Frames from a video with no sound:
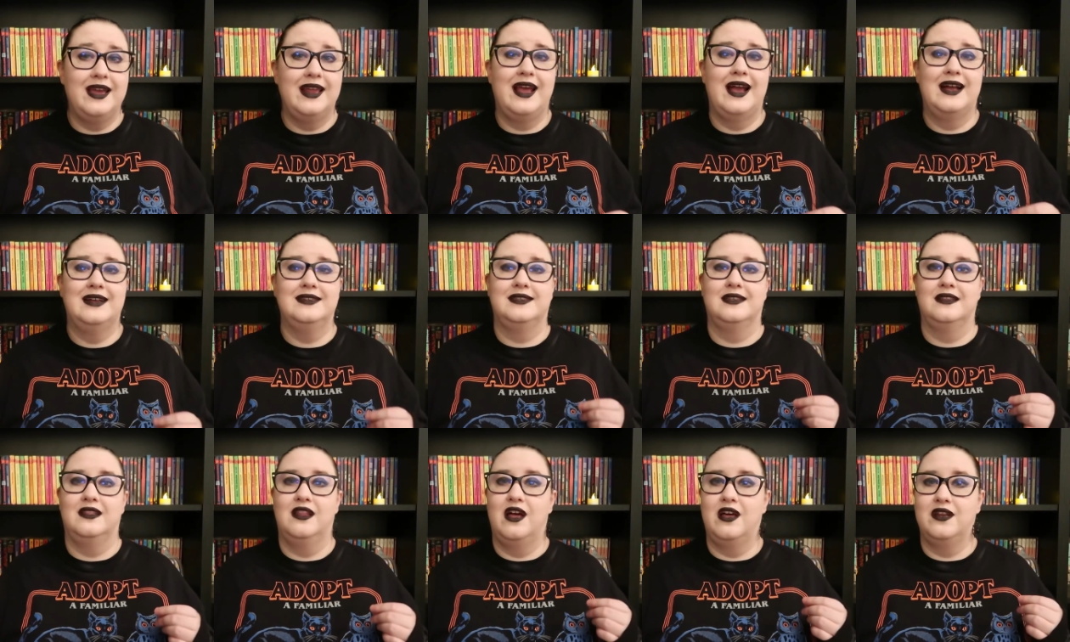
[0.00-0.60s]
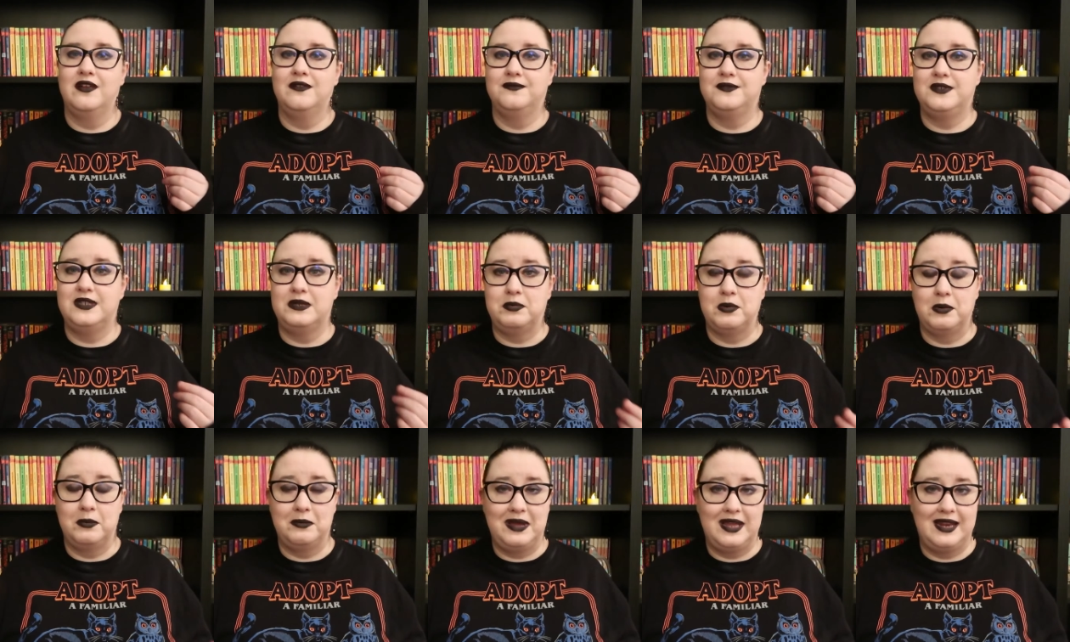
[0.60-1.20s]
It has a lot of
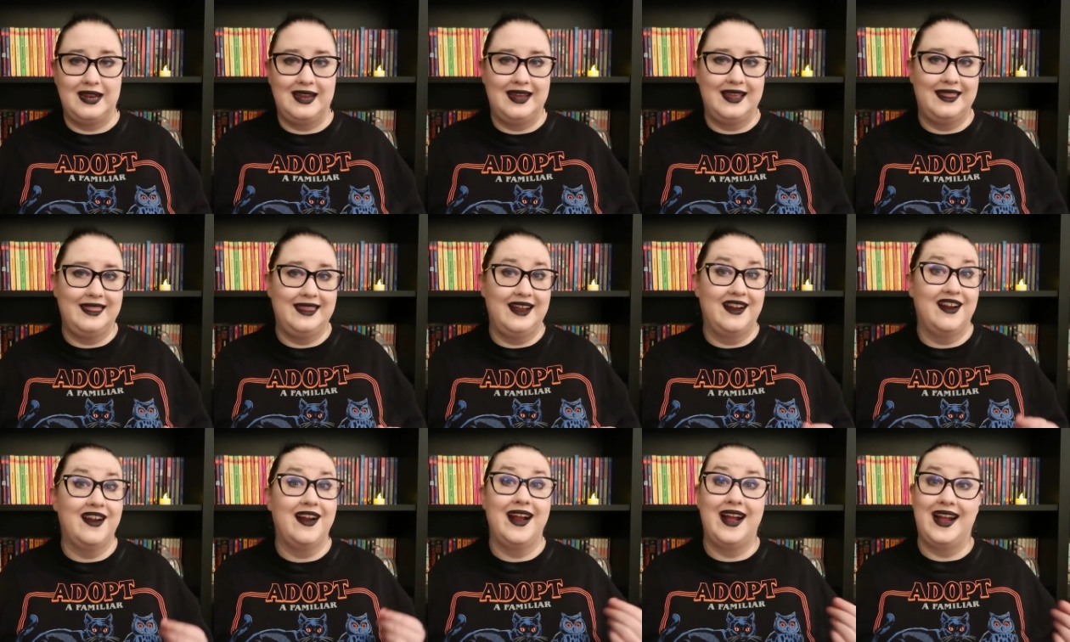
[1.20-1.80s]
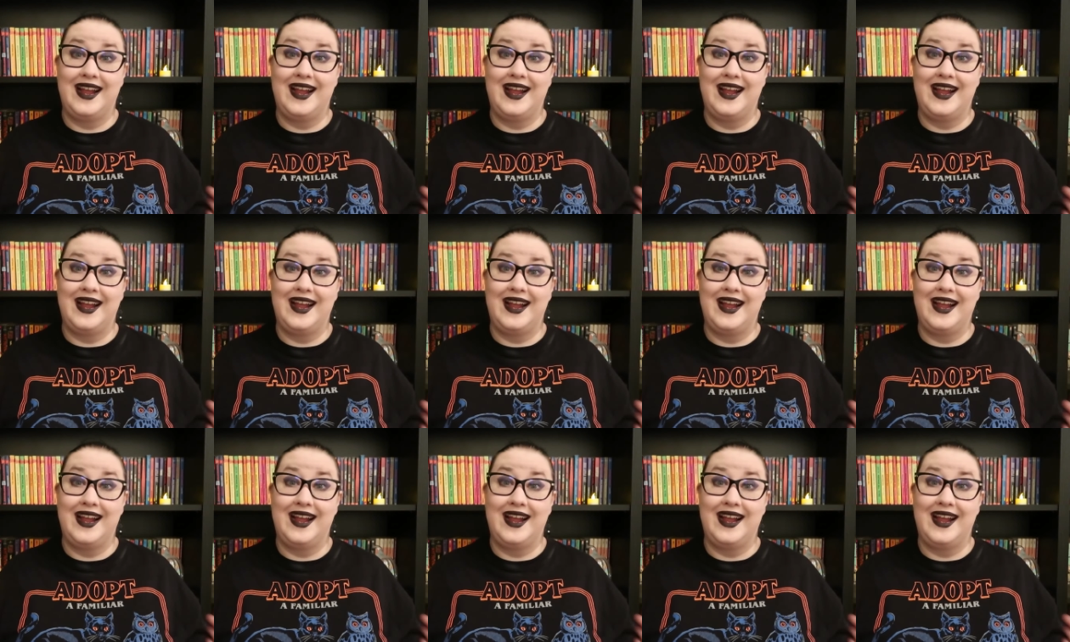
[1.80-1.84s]
deeper meaning in there.